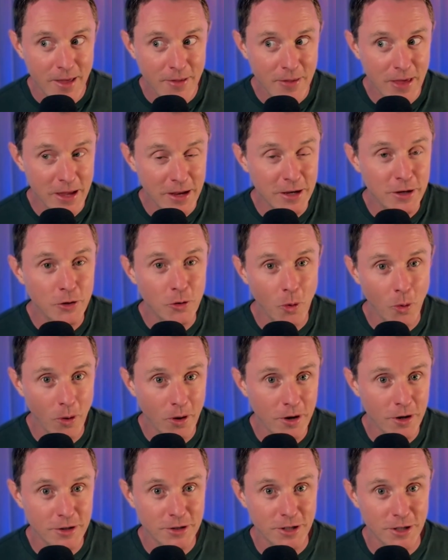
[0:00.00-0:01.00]
that in
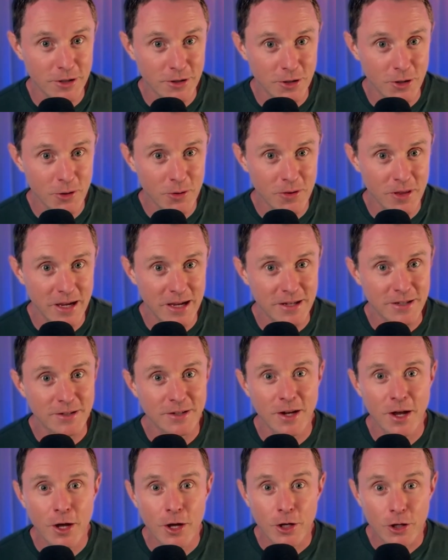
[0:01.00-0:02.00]
order to do
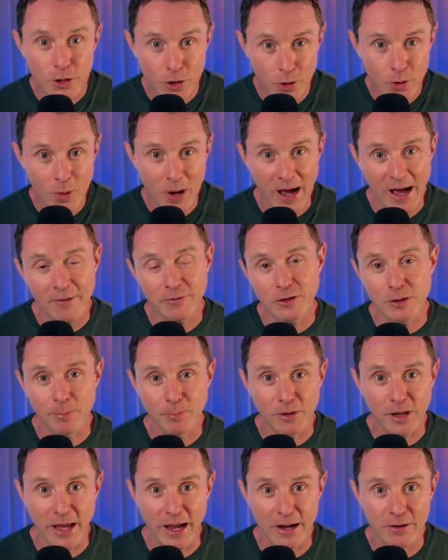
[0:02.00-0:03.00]
this, you have to
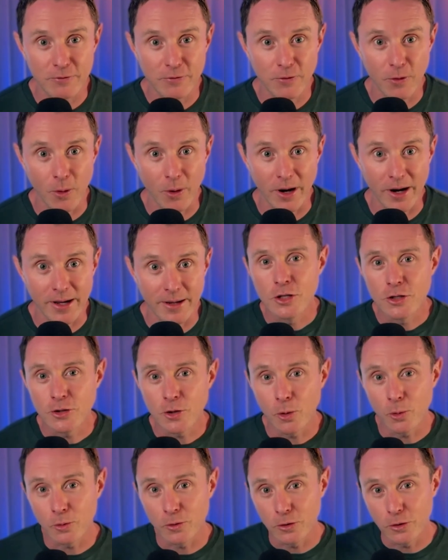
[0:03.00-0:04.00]
plan for it.
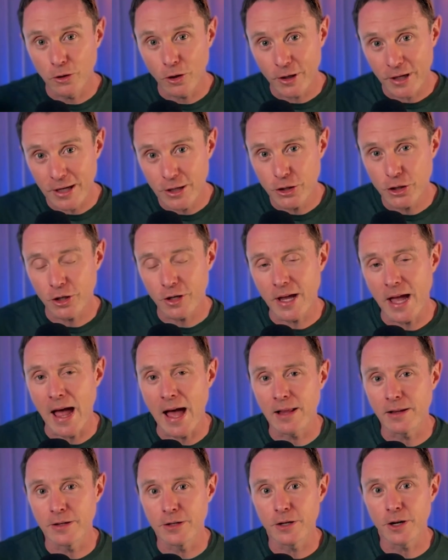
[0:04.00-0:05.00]
So look at your
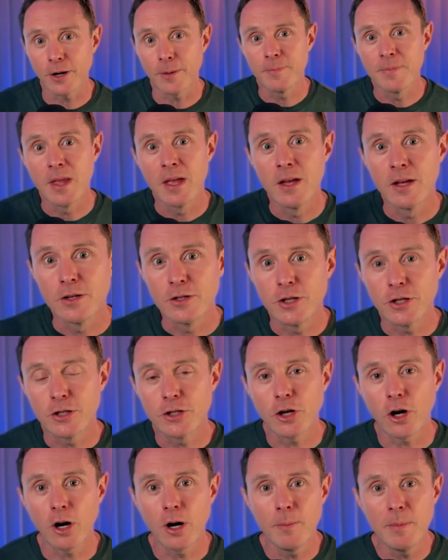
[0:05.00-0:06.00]
calendar,
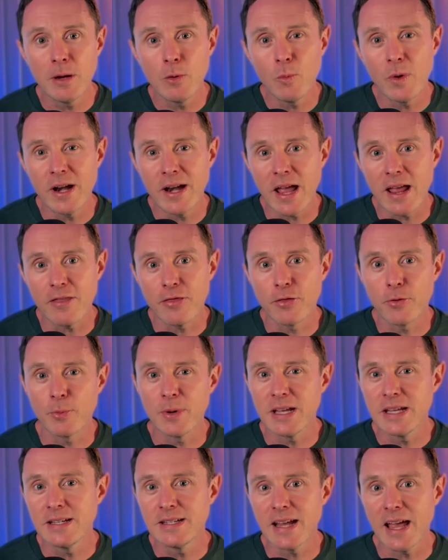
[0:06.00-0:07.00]
determine when a
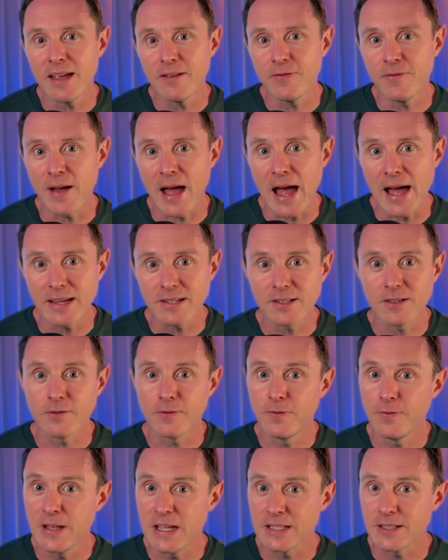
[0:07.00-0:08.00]
3-day fast
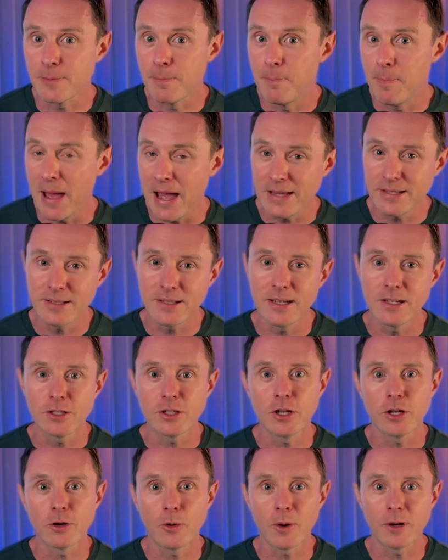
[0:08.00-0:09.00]
fits best
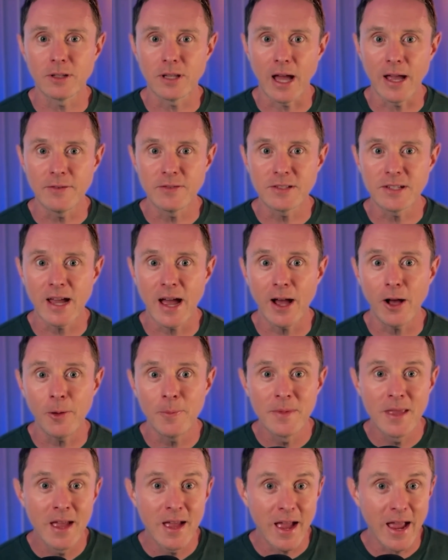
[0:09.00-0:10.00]
into your
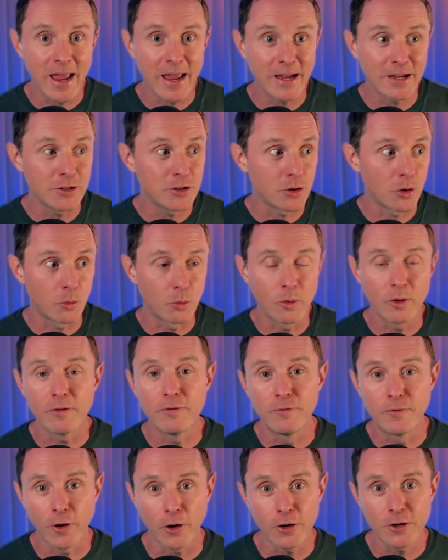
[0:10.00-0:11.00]
lifestyle, and
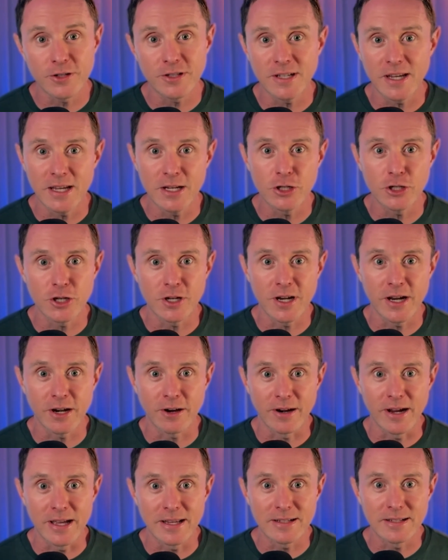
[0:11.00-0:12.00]
reverse
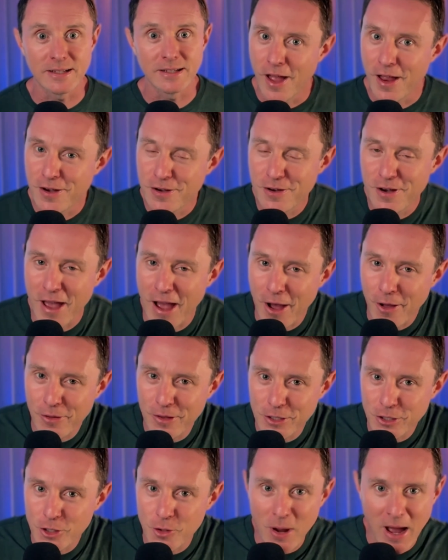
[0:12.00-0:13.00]
engineer it. And now
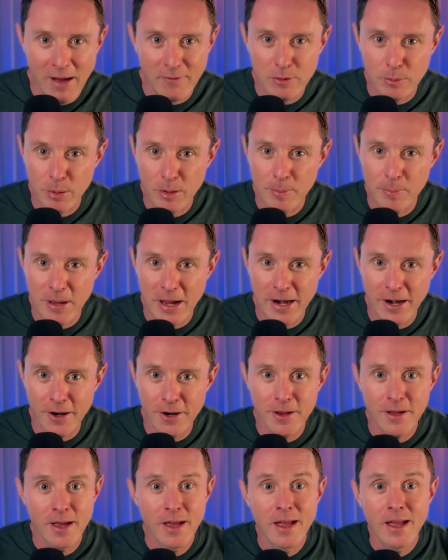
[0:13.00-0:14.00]
that you have it
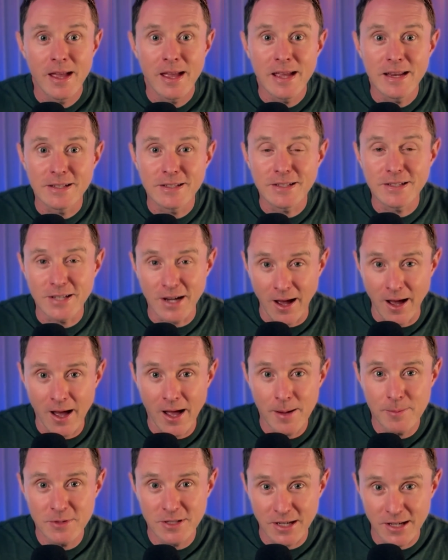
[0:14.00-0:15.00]
prepared, it's
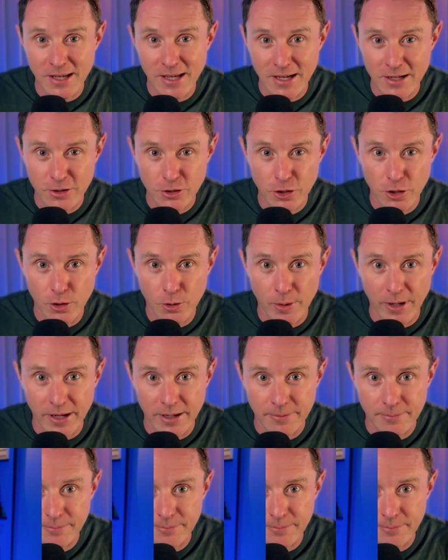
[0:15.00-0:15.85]
time to get to it.